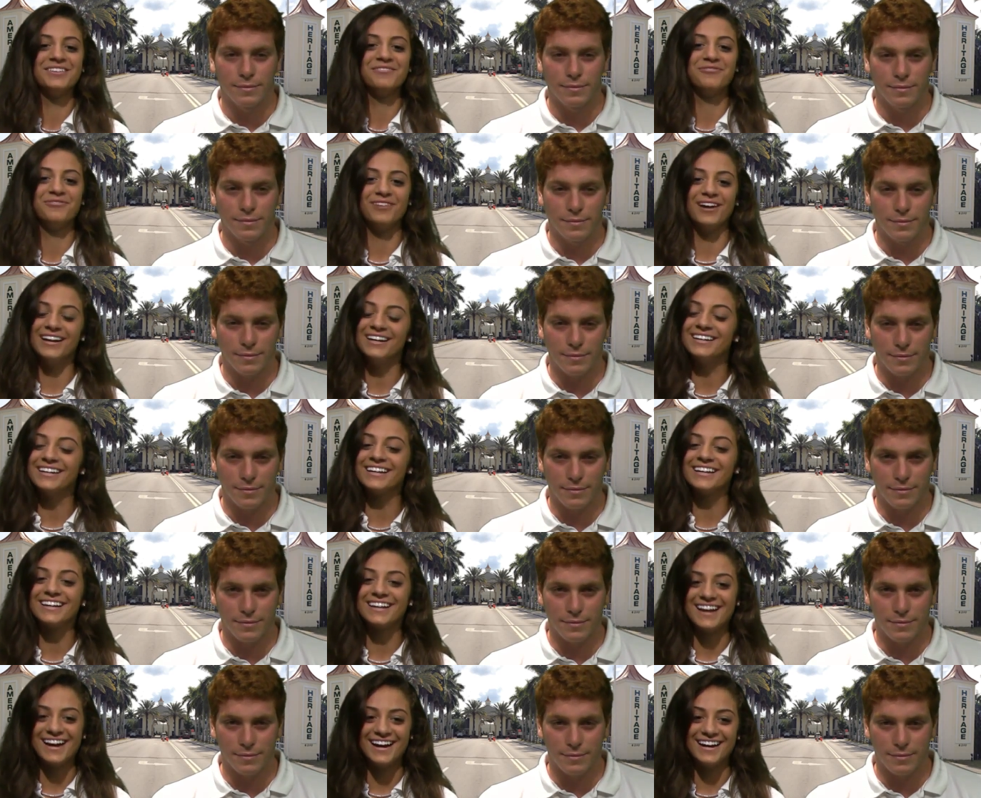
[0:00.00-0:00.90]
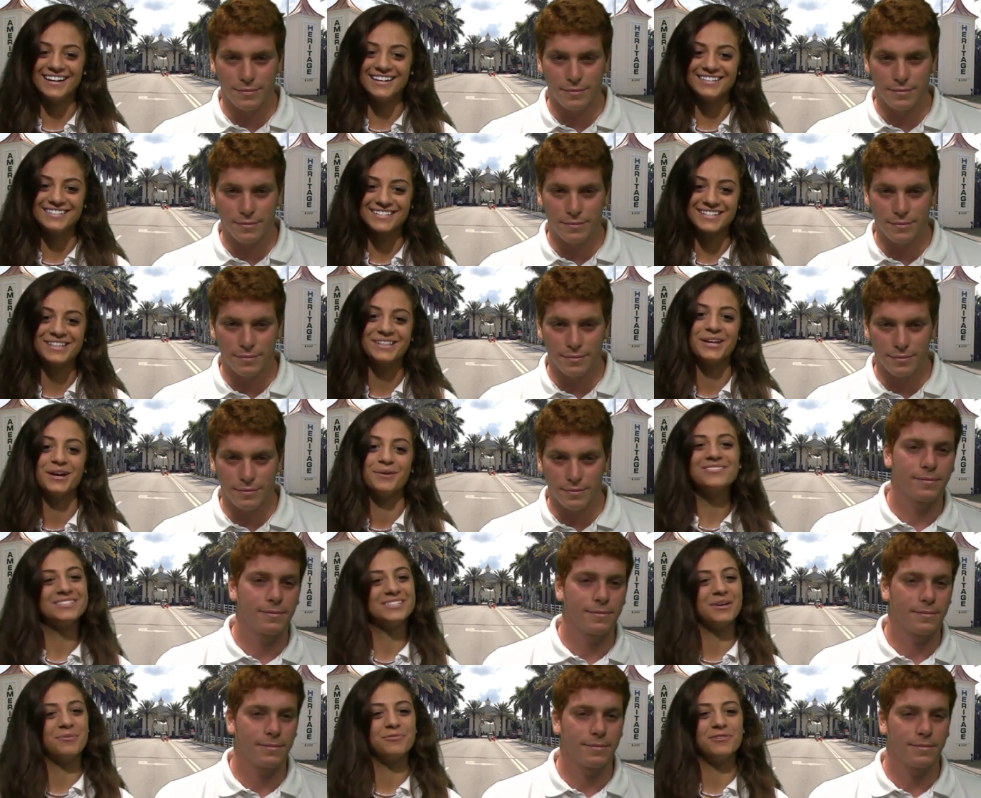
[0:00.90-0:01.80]
Speaker 1: the Finding Kind Club,
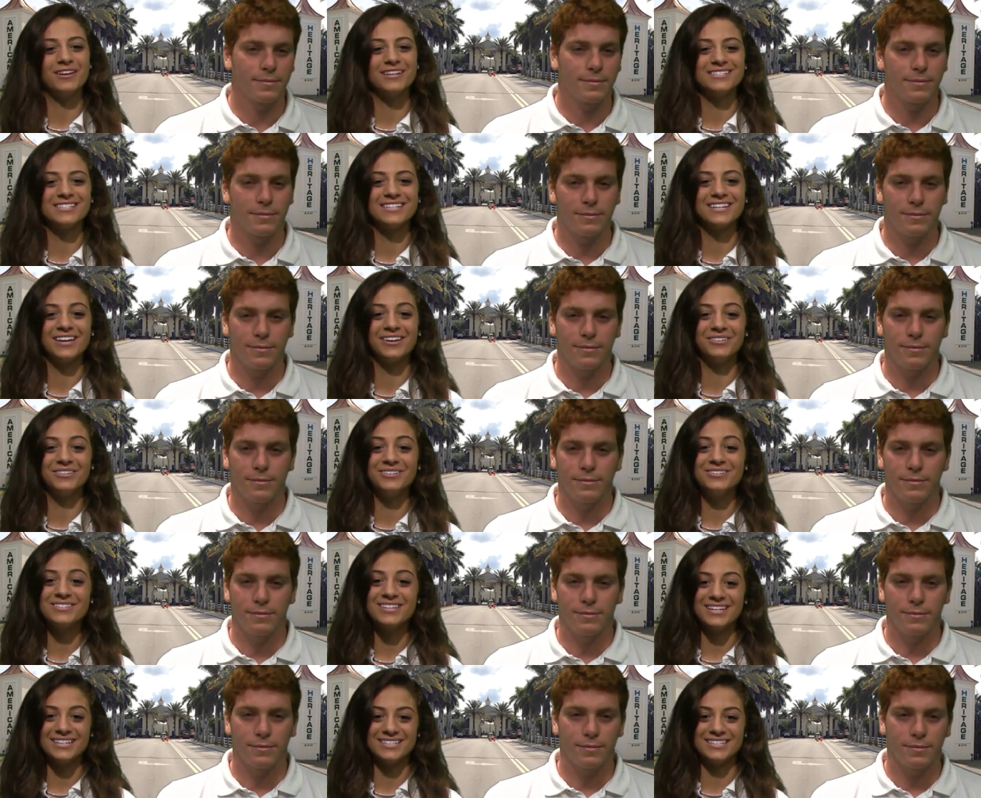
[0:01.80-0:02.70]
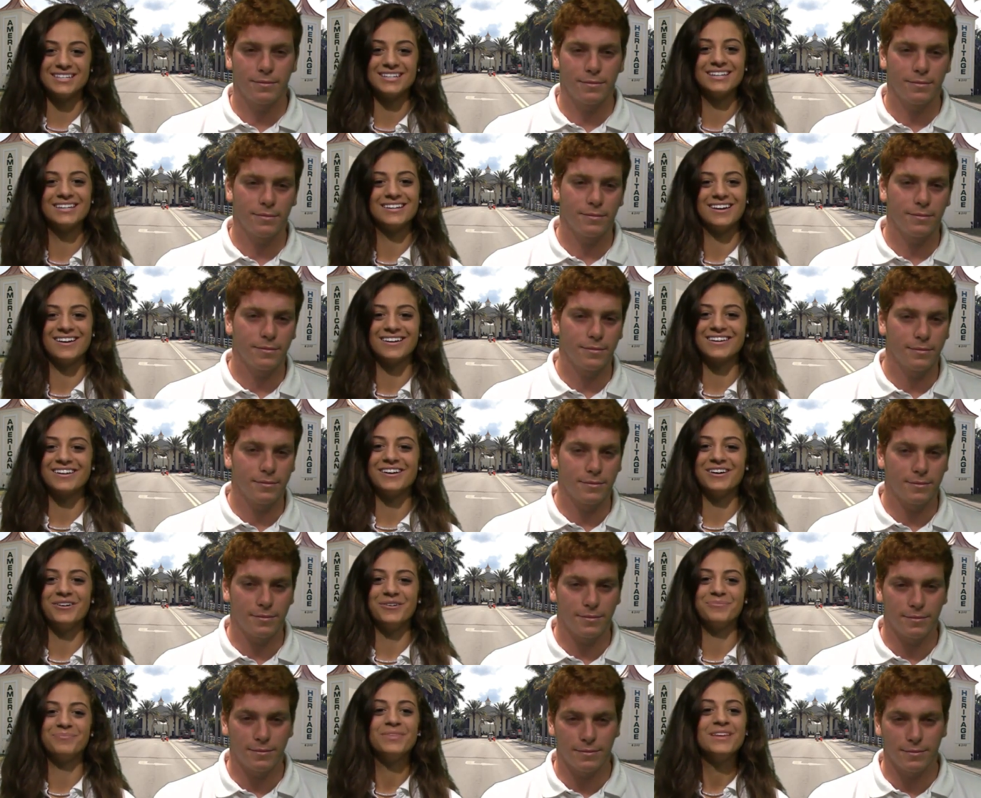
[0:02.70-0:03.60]
WSTL News at uh,
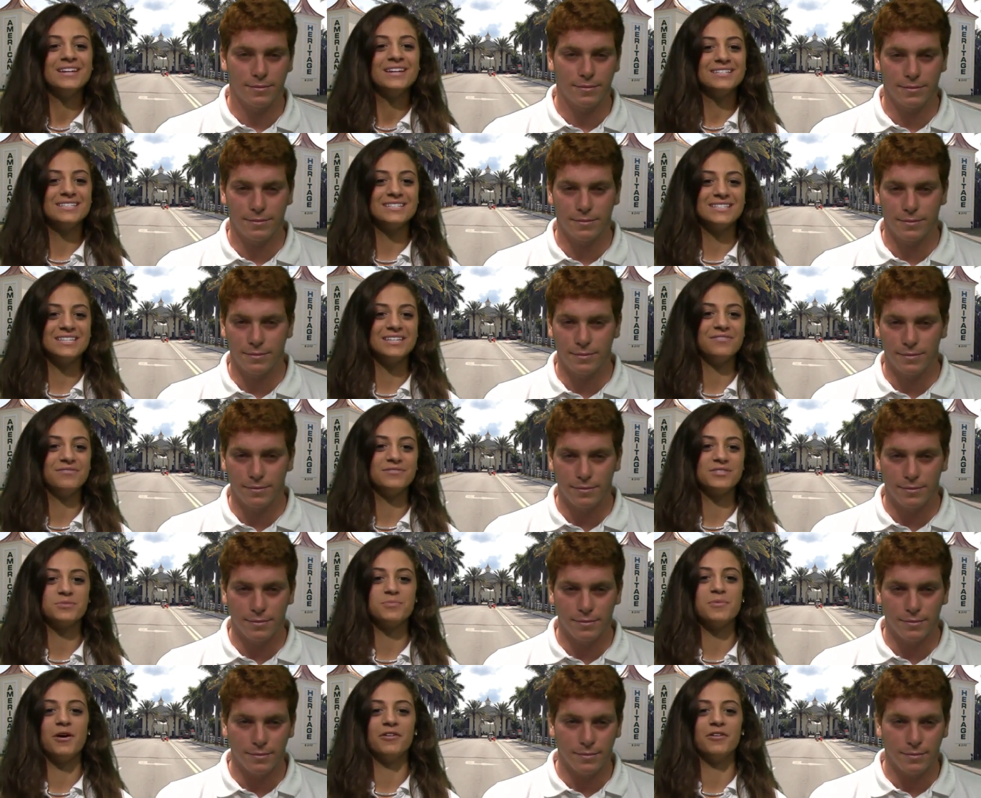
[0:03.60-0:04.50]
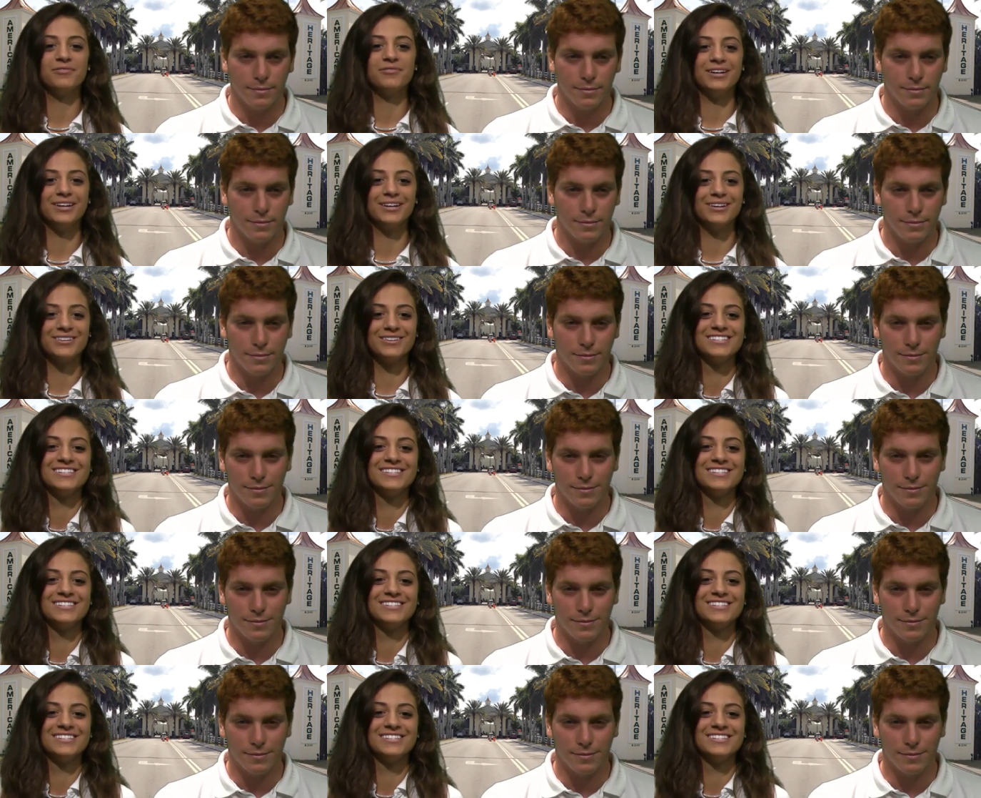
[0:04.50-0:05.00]
com to see small videos,